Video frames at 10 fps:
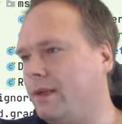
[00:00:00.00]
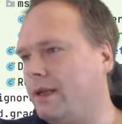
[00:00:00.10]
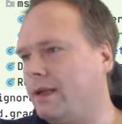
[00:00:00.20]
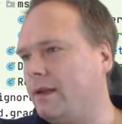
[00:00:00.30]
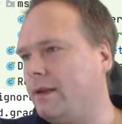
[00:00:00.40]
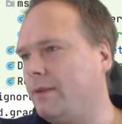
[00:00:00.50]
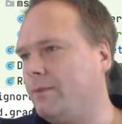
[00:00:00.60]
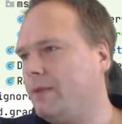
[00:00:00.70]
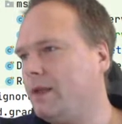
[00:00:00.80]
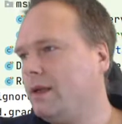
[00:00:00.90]
And
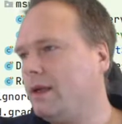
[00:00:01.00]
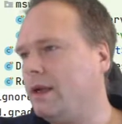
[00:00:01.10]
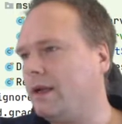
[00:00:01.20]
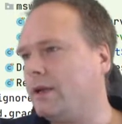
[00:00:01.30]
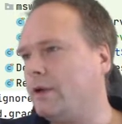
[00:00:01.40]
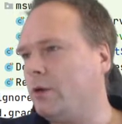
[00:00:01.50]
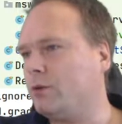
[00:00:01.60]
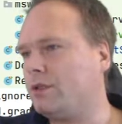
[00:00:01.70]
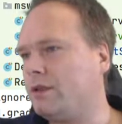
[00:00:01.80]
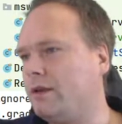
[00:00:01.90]
then I
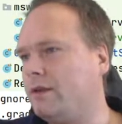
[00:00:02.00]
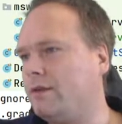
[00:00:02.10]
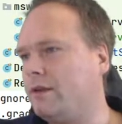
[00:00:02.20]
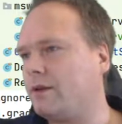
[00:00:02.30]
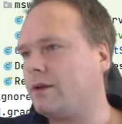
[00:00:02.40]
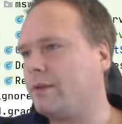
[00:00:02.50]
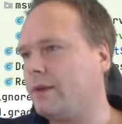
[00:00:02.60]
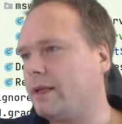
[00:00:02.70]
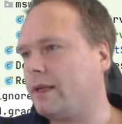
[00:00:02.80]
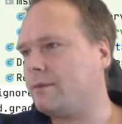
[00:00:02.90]
close the
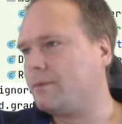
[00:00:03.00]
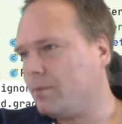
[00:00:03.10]
document again.